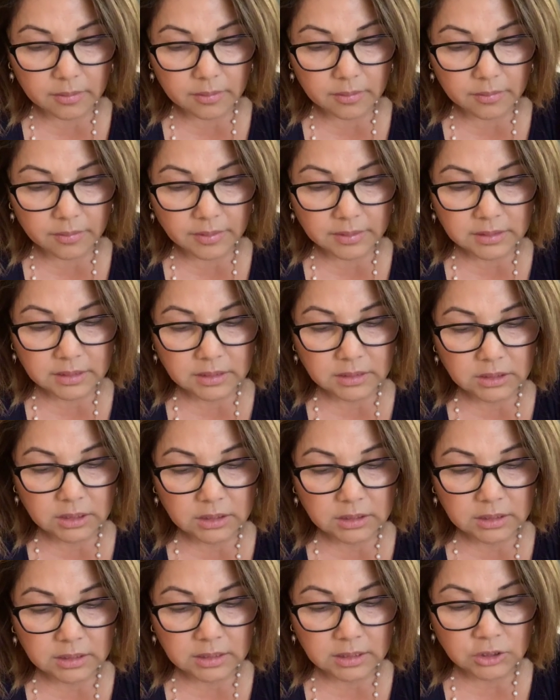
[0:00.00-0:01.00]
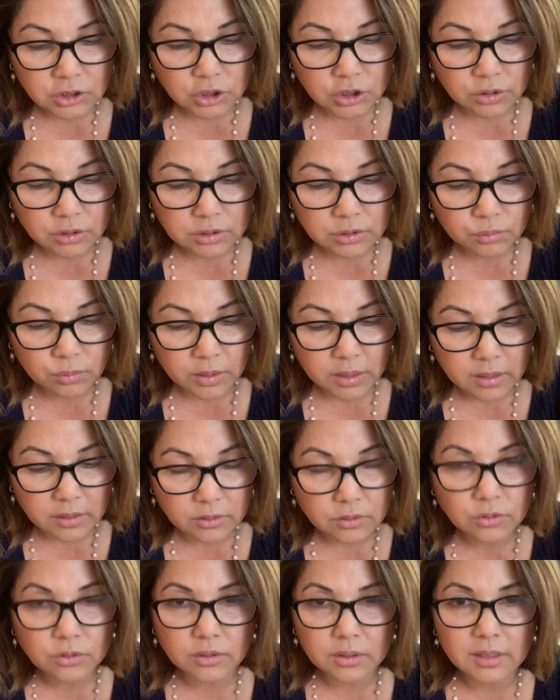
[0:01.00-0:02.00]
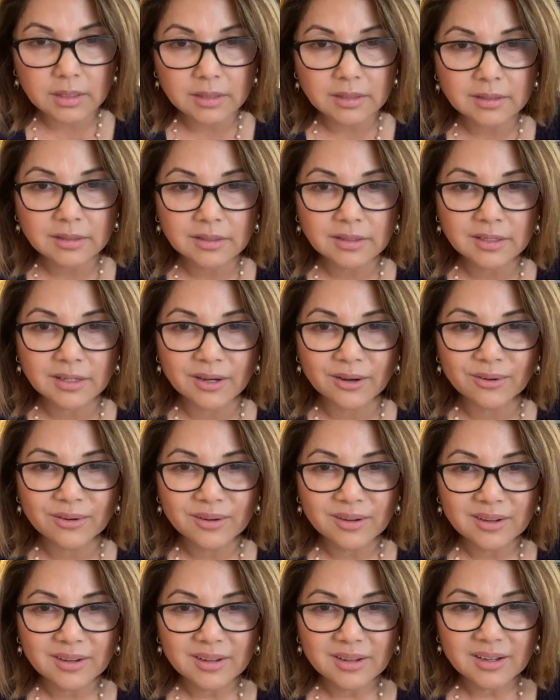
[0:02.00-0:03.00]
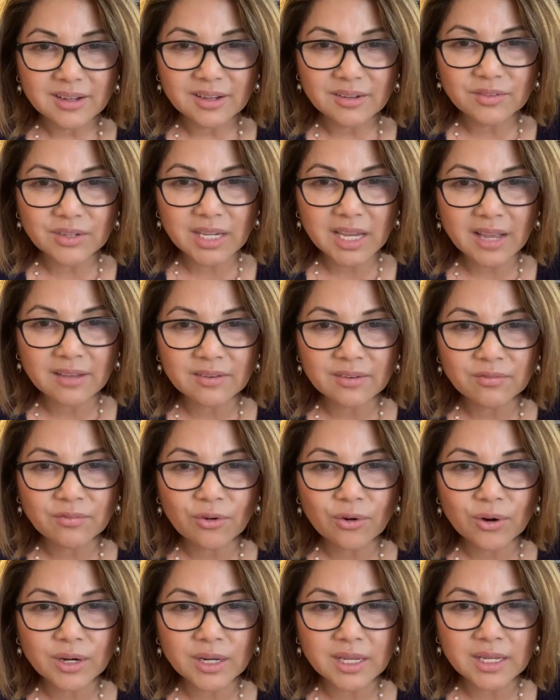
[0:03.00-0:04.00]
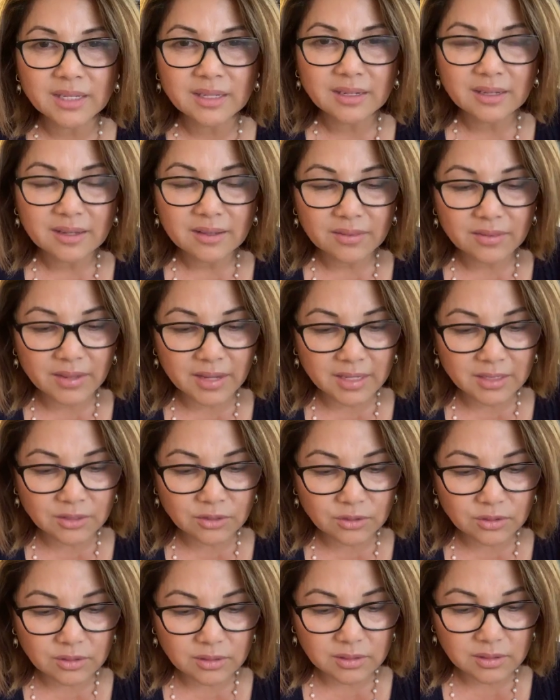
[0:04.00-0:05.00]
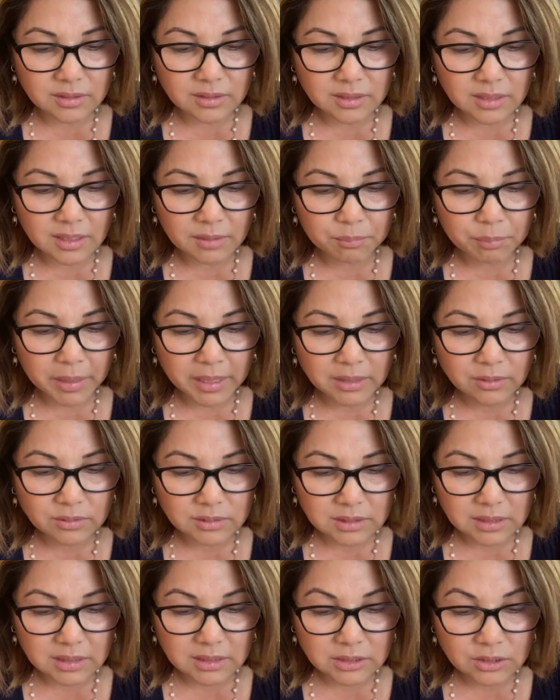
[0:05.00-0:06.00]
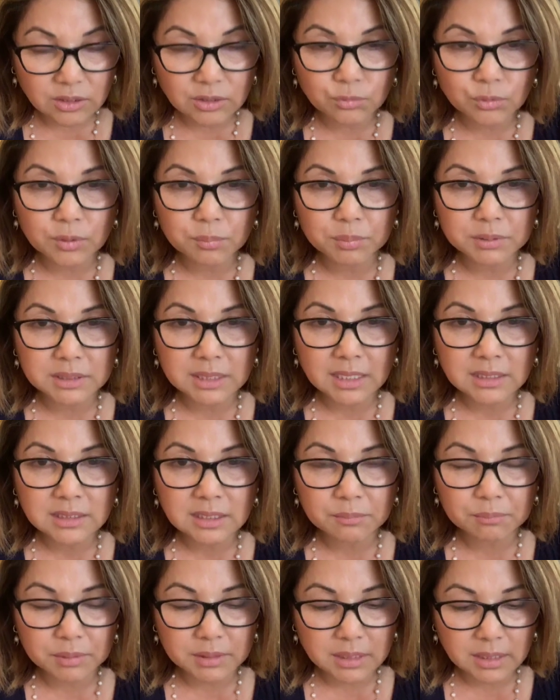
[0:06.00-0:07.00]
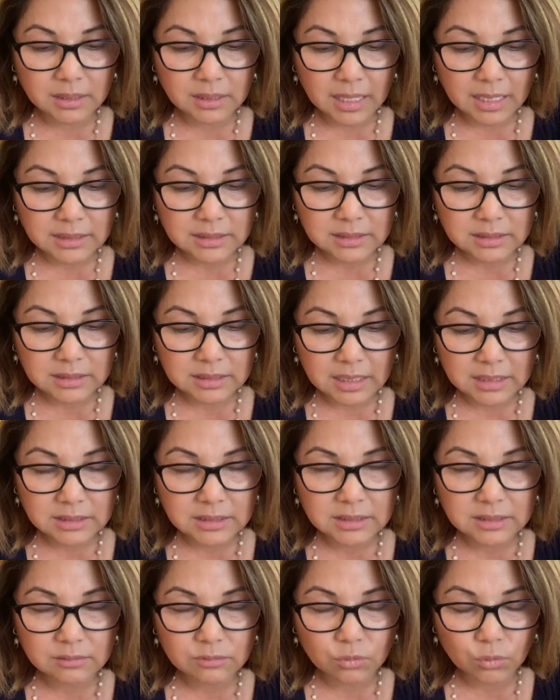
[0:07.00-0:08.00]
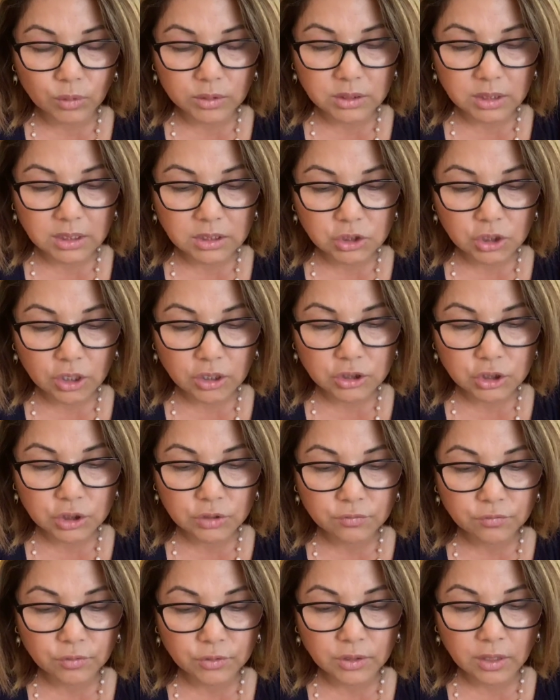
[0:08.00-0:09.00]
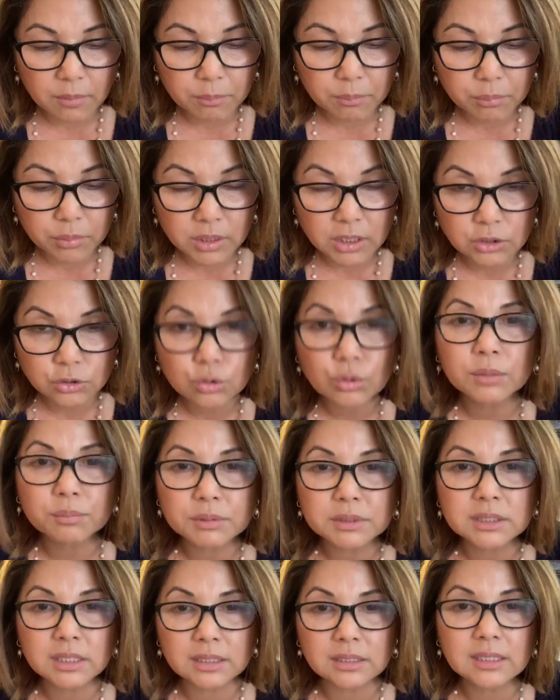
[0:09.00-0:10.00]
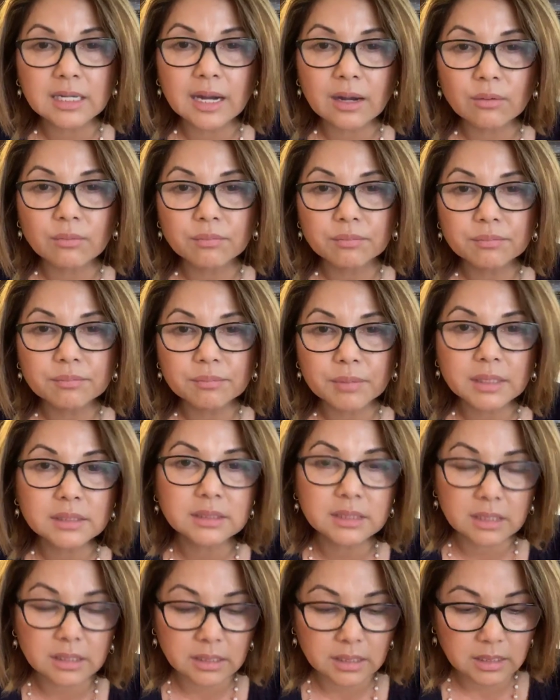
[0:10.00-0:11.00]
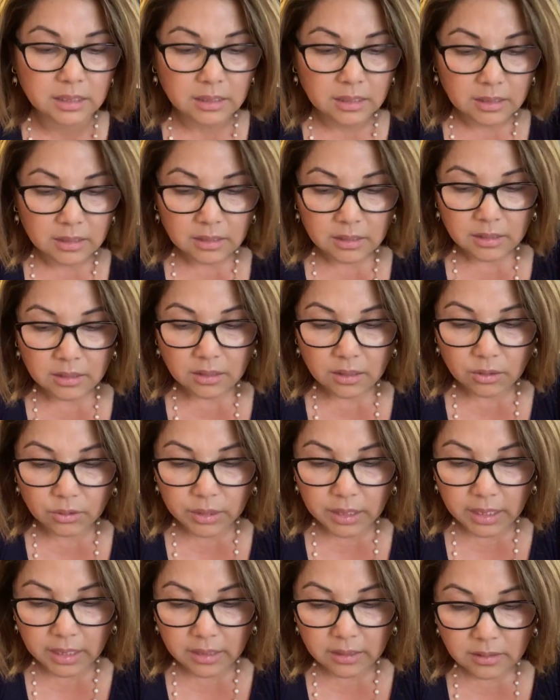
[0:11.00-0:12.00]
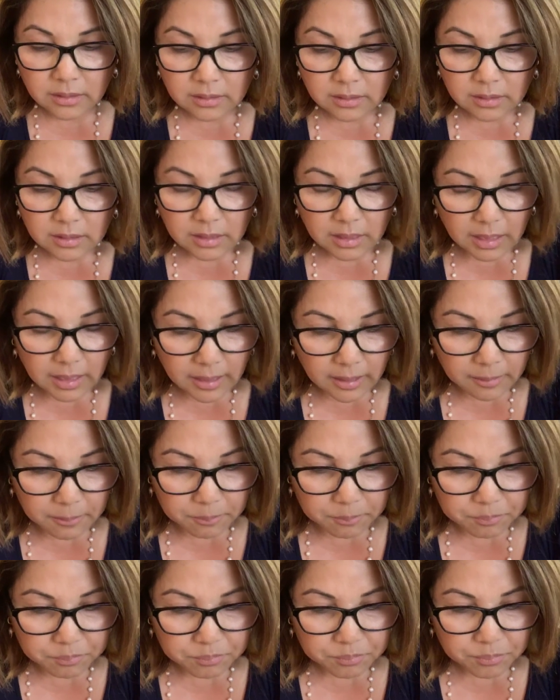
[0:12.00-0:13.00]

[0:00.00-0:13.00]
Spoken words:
this is just an insurance where you know, if you can't afford it, then the bank is going to repossess it, but then that's what they charge you for not putting 20% down, basically. Okay, I'm